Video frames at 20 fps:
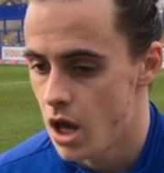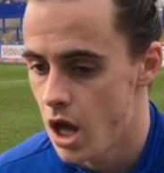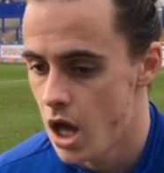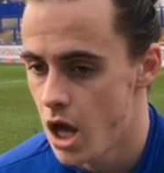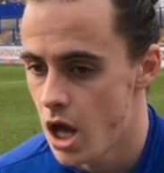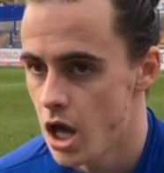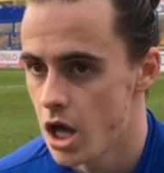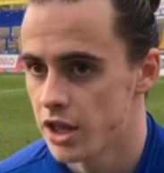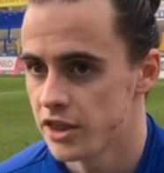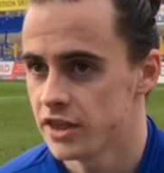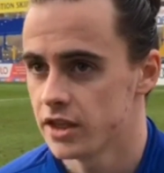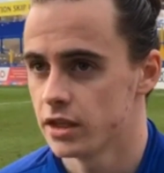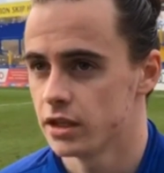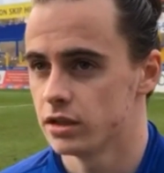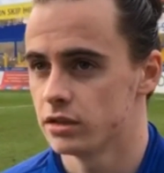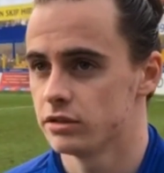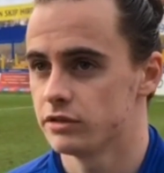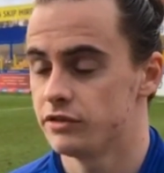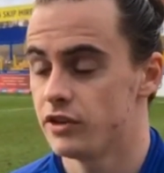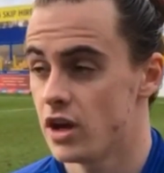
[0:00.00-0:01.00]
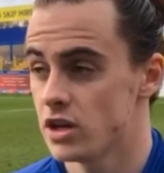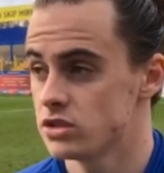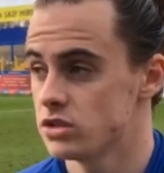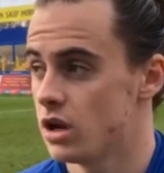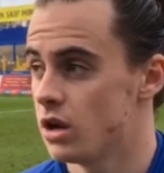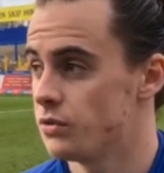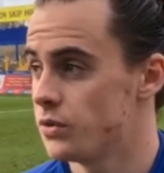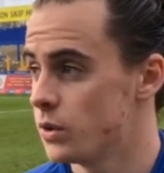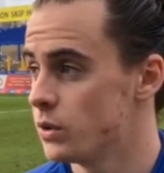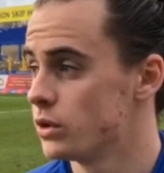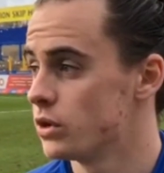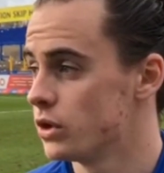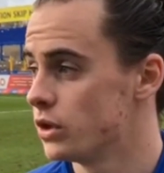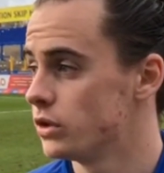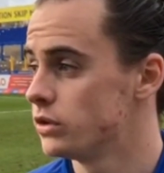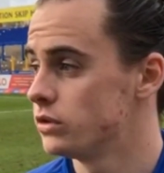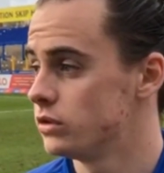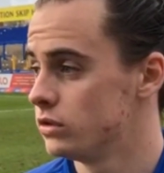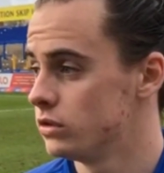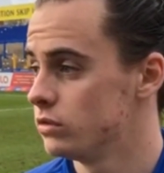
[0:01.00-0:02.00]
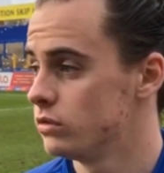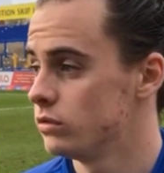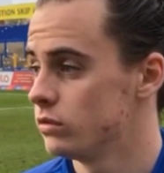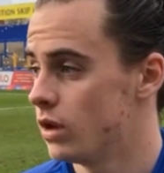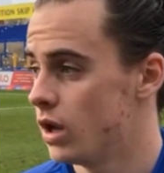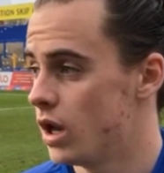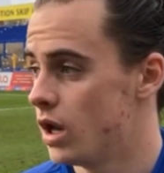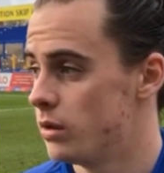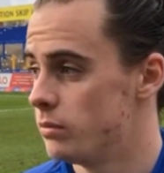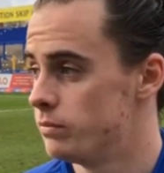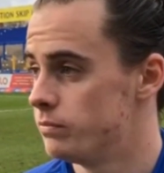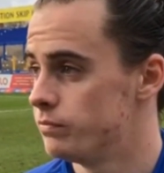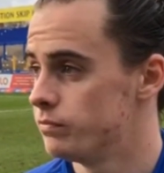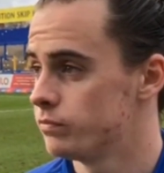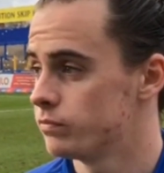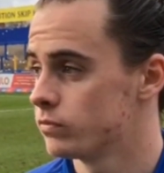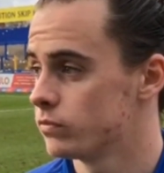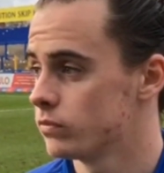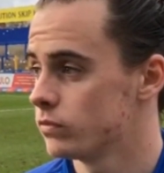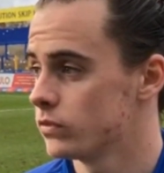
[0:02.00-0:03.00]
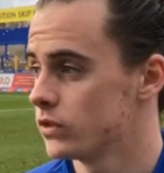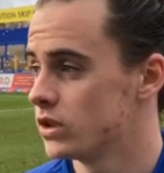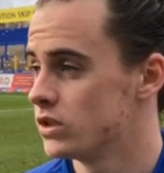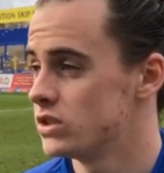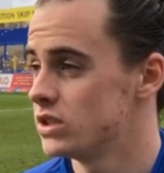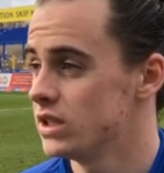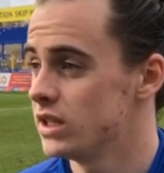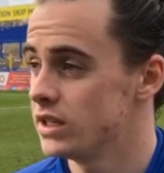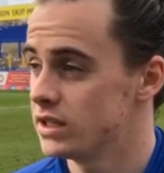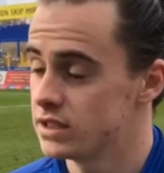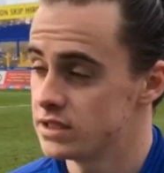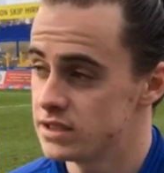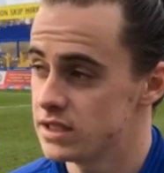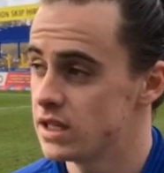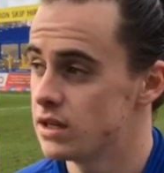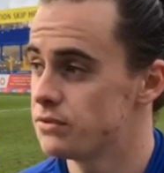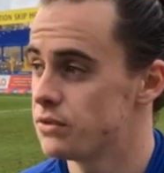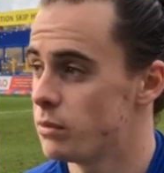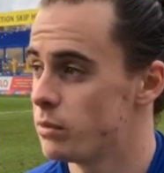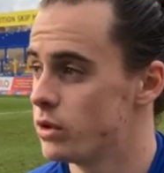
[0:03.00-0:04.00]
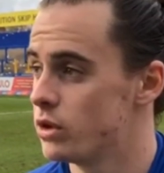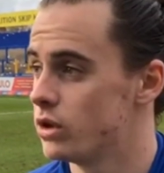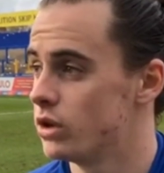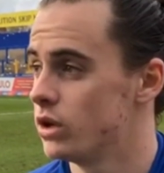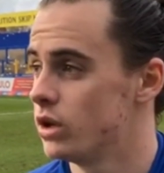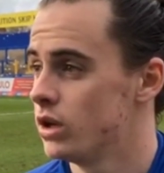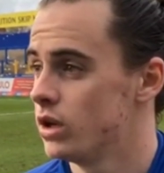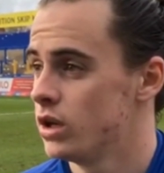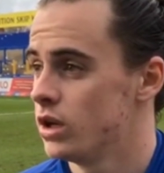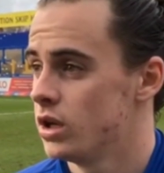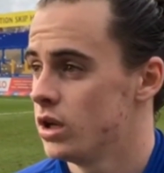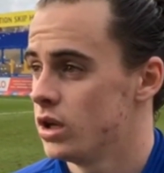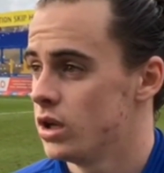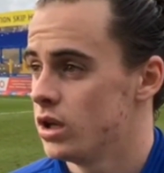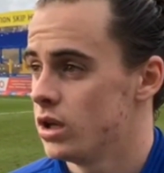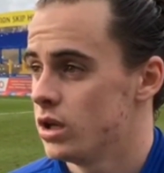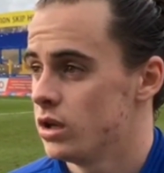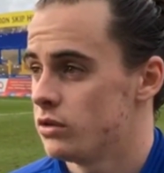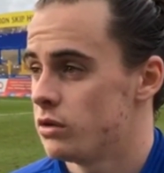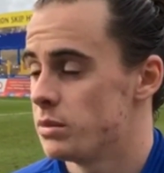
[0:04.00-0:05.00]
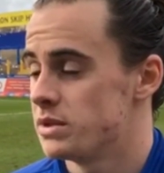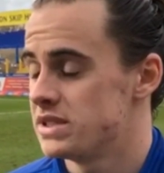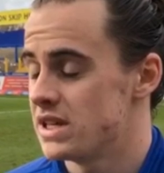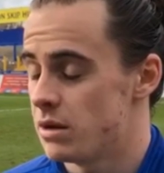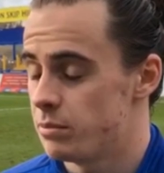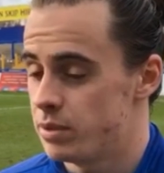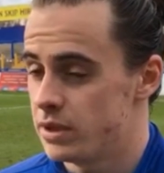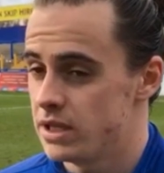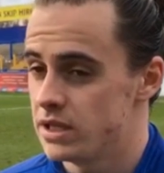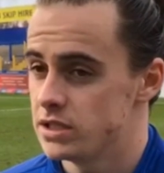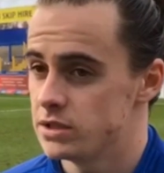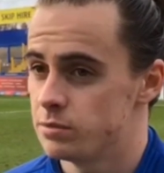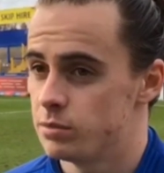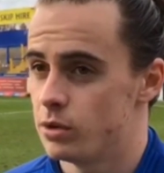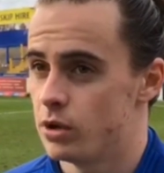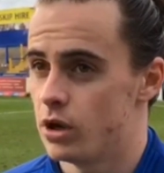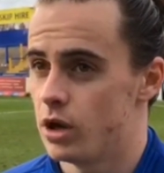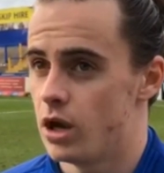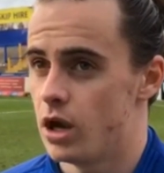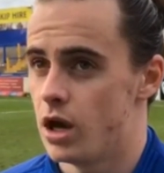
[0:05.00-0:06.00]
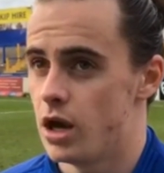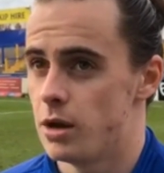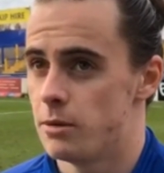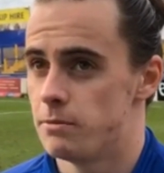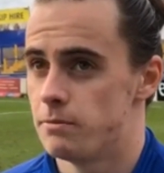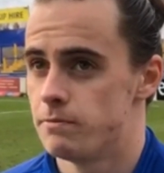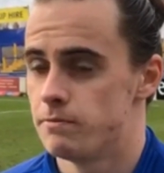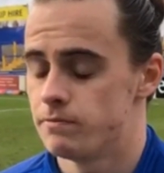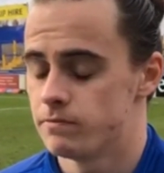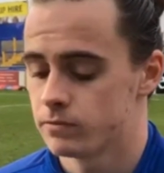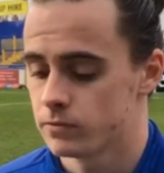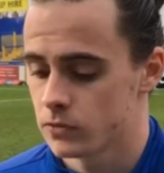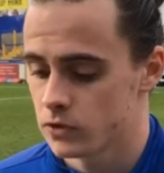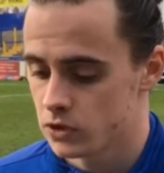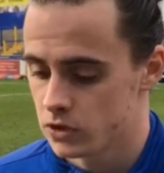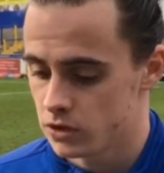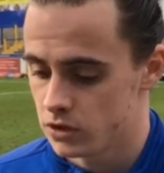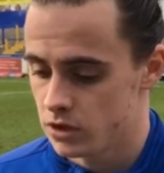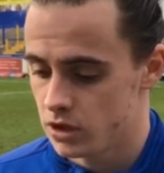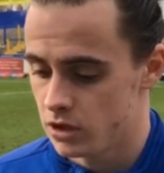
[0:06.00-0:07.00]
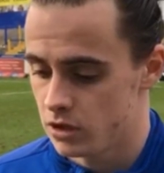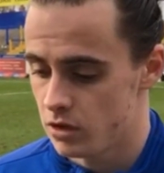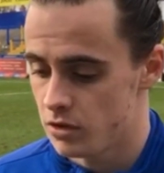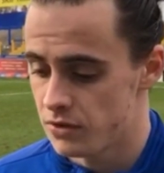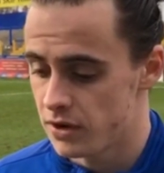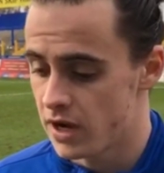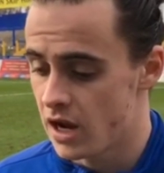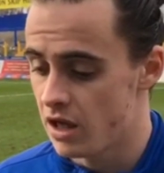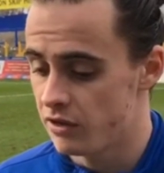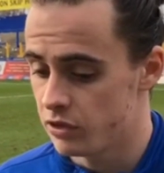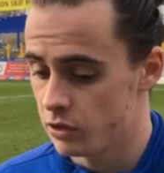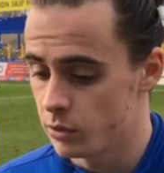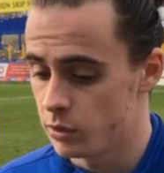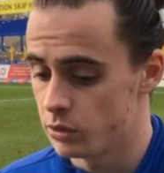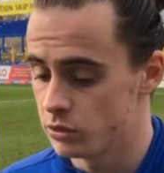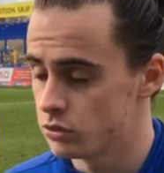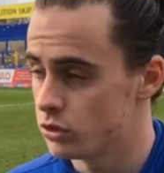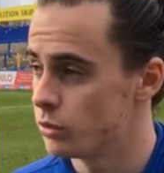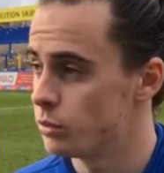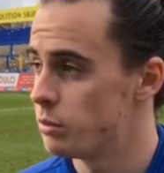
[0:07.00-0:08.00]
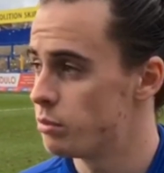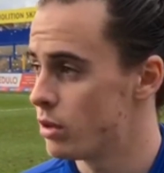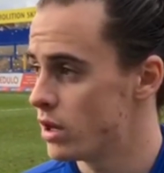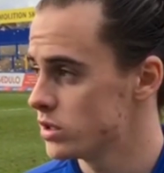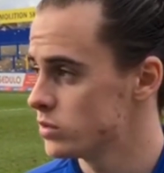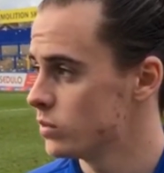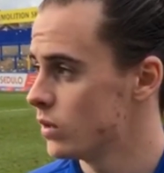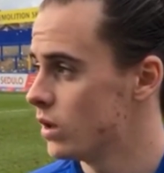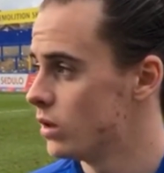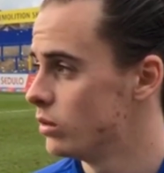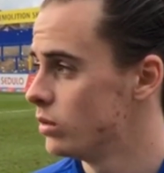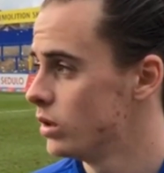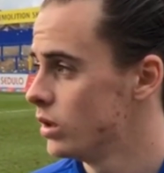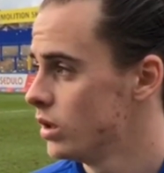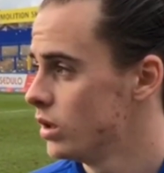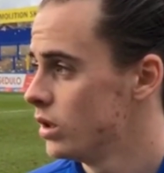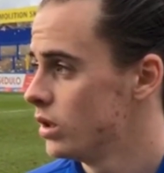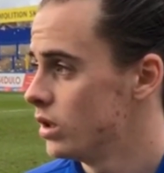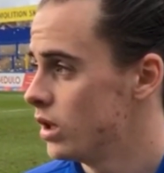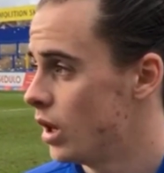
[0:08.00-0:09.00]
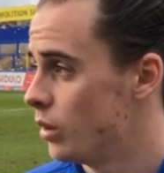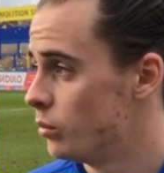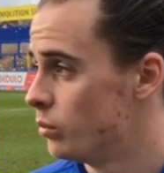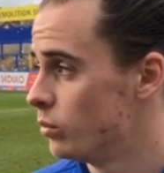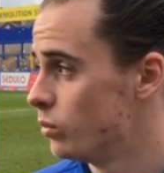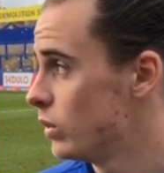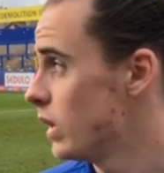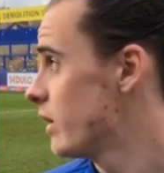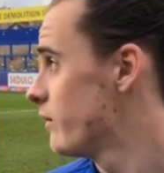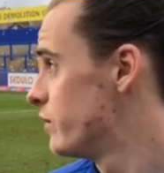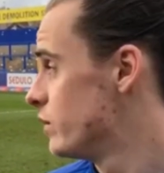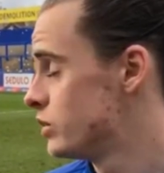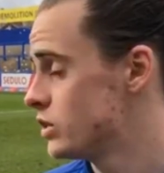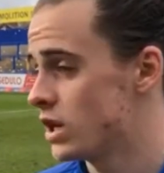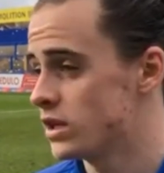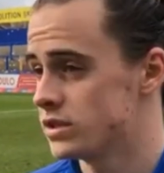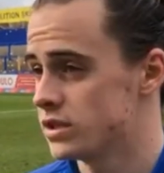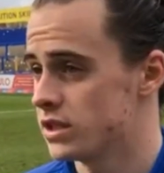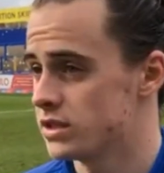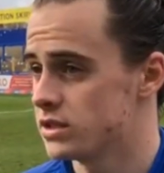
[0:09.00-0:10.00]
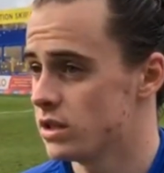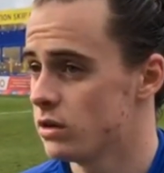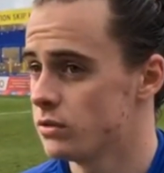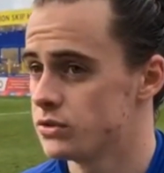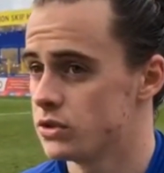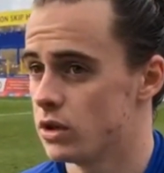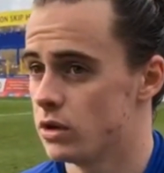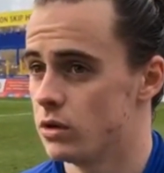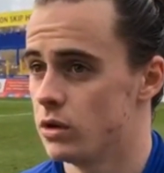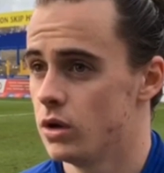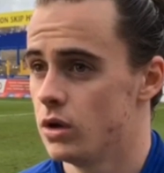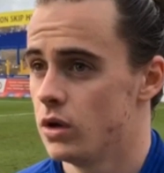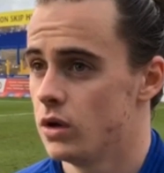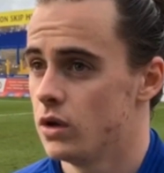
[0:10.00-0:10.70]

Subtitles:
I think first off we were good, conceded from a set piece, but other than that I thought we was good, we pressed well and we had a few chances ourselves, so